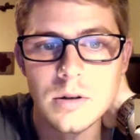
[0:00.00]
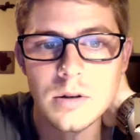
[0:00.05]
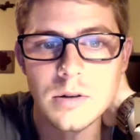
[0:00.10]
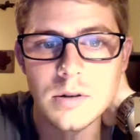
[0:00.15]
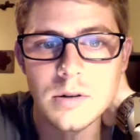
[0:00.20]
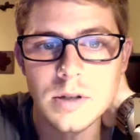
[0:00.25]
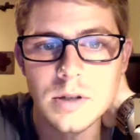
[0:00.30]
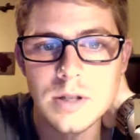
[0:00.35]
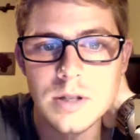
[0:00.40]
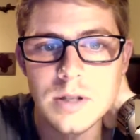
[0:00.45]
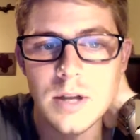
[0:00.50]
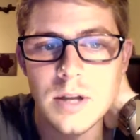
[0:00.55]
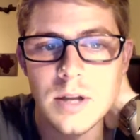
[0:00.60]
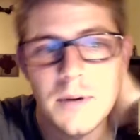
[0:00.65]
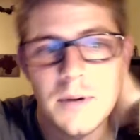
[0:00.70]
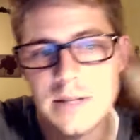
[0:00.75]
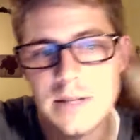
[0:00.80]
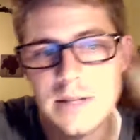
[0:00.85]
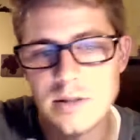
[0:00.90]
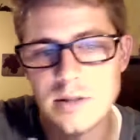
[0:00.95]
Because
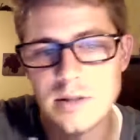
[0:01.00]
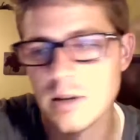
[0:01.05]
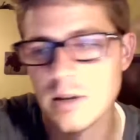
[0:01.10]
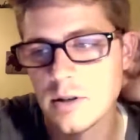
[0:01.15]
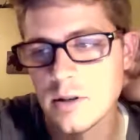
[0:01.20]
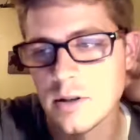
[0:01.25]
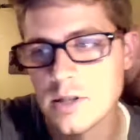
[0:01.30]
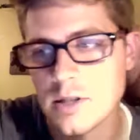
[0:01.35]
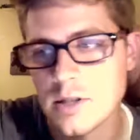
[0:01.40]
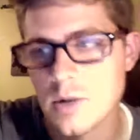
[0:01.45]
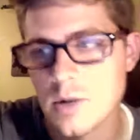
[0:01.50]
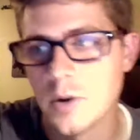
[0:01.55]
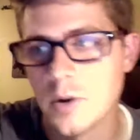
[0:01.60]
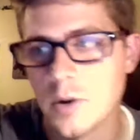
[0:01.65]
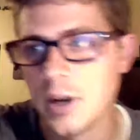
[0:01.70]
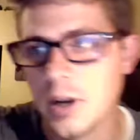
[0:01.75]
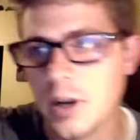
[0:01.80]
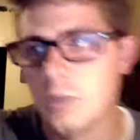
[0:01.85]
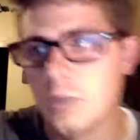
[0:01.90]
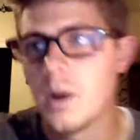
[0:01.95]
otherwise they're
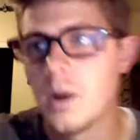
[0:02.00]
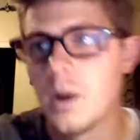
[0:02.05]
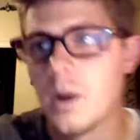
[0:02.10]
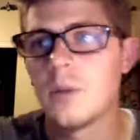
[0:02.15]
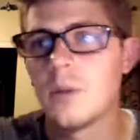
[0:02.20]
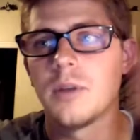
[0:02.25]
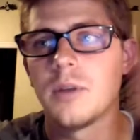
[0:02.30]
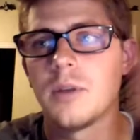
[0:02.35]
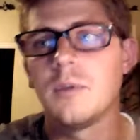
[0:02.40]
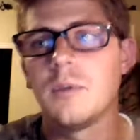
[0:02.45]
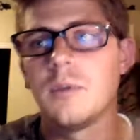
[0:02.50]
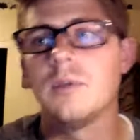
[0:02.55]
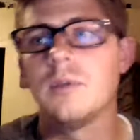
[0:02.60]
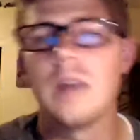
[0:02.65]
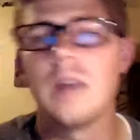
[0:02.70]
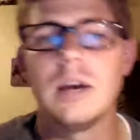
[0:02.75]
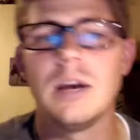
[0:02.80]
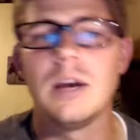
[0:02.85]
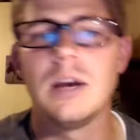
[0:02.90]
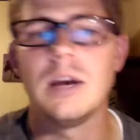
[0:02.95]
soaring, and why would there be
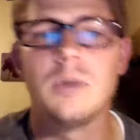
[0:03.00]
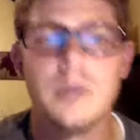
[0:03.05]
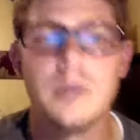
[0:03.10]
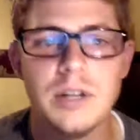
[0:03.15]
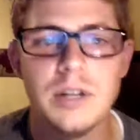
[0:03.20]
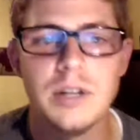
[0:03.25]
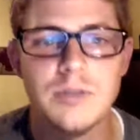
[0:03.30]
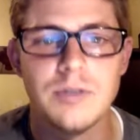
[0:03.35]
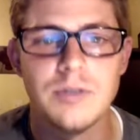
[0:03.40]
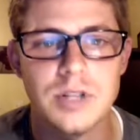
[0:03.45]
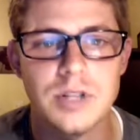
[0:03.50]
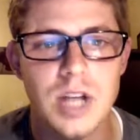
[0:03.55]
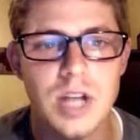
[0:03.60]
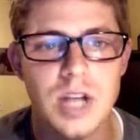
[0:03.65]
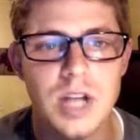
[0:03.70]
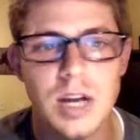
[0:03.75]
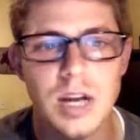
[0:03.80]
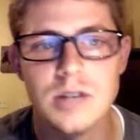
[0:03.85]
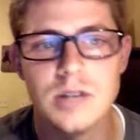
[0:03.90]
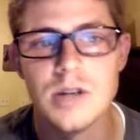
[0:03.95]
any real need for
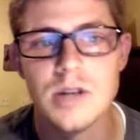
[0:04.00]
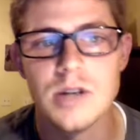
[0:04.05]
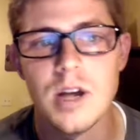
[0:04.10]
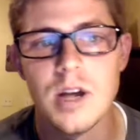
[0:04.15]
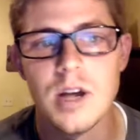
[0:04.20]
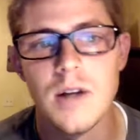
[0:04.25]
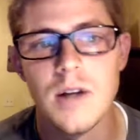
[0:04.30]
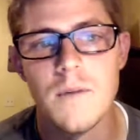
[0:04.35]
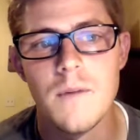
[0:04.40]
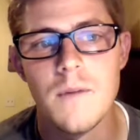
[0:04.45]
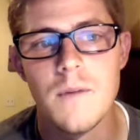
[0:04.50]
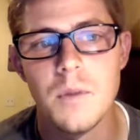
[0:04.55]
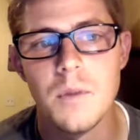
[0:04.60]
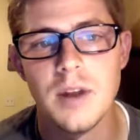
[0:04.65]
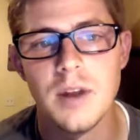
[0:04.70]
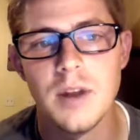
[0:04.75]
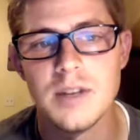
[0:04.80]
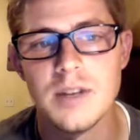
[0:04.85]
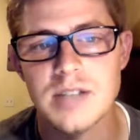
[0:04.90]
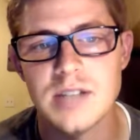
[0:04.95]
change? But in
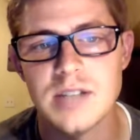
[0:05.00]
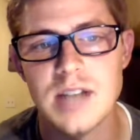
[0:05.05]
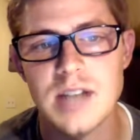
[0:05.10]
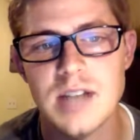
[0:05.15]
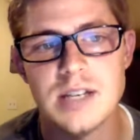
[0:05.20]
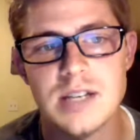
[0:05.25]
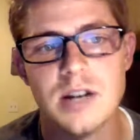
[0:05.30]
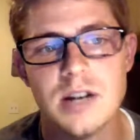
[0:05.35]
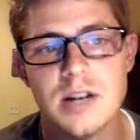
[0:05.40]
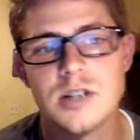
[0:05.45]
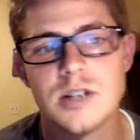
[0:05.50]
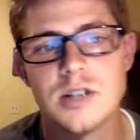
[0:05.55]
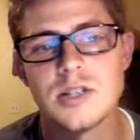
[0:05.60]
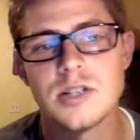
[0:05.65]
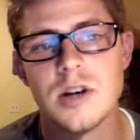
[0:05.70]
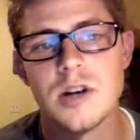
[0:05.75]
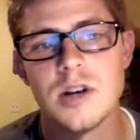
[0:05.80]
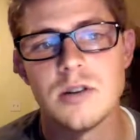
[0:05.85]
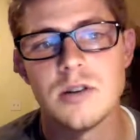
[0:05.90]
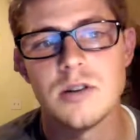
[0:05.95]
this case here, it
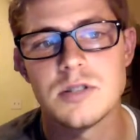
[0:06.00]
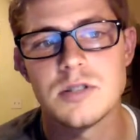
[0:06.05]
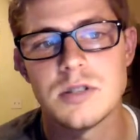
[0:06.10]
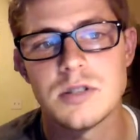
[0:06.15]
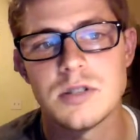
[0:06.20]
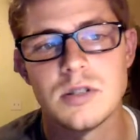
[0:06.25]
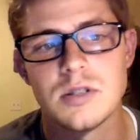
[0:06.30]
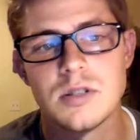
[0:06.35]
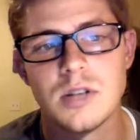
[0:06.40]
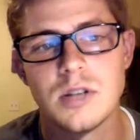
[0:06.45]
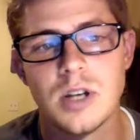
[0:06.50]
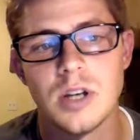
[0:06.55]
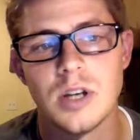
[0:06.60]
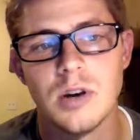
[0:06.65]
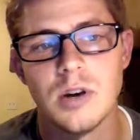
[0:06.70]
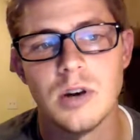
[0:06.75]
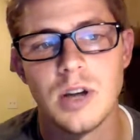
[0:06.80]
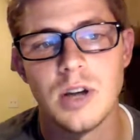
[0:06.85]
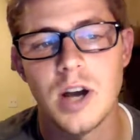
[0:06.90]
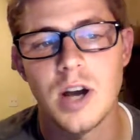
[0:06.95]
shows,
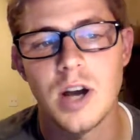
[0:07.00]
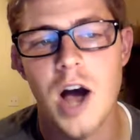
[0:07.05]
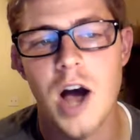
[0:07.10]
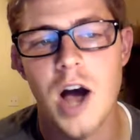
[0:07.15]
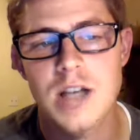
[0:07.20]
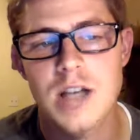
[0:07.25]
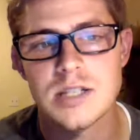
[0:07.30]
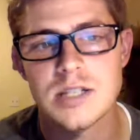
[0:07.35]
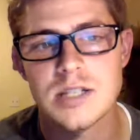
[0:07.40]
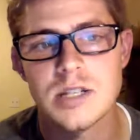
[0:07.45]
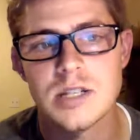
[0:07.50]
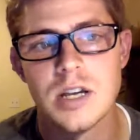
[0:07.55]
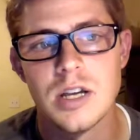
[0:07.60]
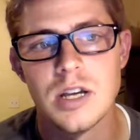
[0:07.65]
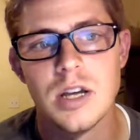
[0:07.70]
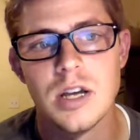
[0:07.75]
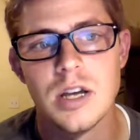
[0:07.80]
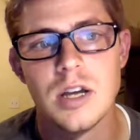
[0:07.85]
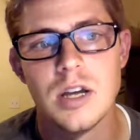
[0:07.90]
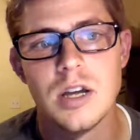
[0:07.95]
it costs
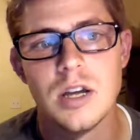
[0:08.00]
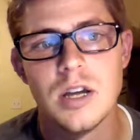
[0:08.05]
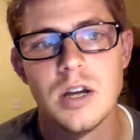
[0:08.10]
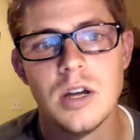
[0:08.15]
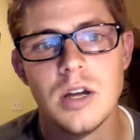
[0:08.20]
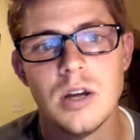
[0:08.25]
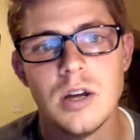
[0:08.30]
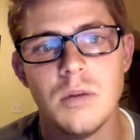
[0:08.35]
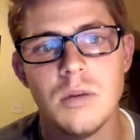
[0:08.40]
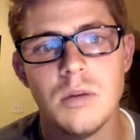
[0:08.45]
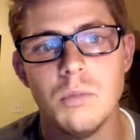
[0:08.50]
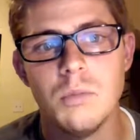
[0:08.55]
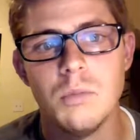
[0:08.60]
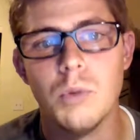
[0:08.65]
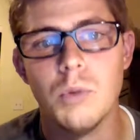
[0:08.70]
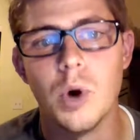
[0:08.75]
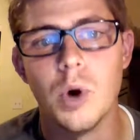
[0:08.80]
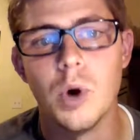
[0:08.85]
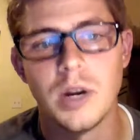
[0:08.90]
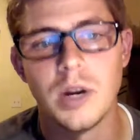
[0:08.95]

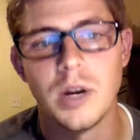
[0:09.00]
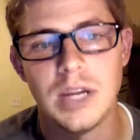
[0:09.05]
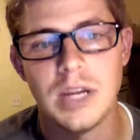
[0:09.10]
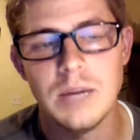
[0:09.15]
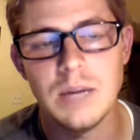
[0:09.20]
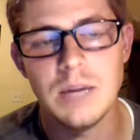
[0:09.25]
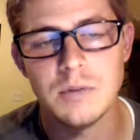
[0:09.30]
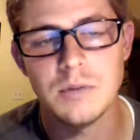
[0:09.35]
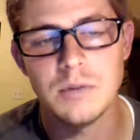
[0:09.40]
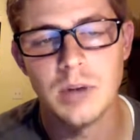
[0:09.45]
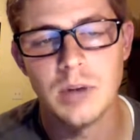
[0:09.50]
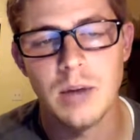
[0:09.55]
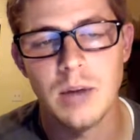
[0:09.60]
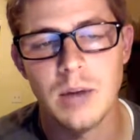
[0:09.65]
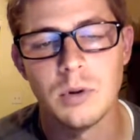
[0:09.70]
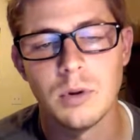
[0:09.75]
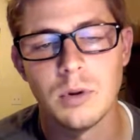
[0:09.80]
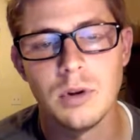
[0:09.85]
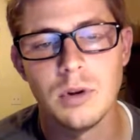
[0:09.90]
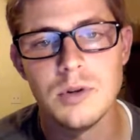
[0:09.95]
more to keep, like
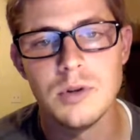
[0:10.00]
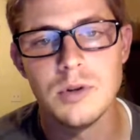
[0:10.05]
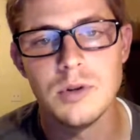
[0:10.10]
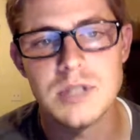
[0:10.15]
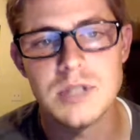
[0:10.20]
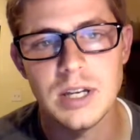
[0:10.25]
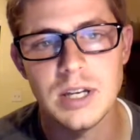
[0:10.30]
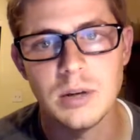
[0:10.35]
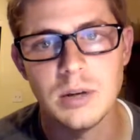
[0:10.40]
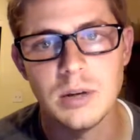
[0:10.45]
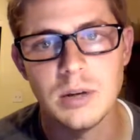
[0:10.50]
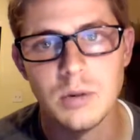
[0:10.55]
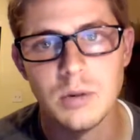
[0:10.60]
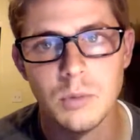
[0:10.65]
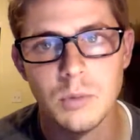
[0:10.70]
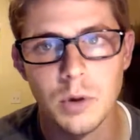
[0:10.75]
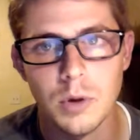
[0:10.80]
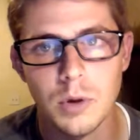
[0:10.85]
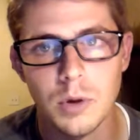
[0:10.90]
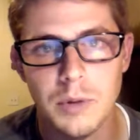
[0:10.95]
we're losing
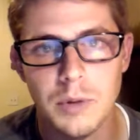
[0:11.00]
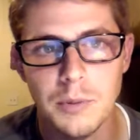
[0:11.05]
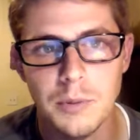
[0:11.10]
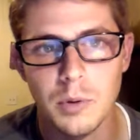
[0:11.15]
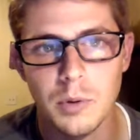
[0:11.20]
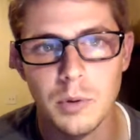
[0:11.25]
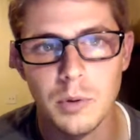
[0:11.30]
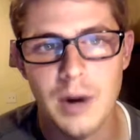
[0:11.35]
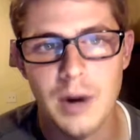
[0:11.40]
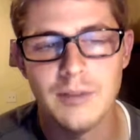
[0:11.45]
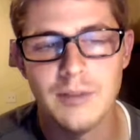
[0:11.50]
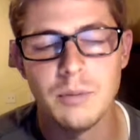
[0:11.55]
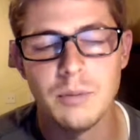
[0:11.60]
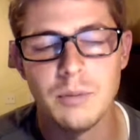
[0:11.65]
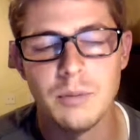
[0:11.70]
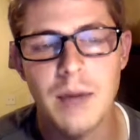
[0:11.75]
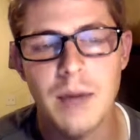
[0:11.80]
more people, we're having to buy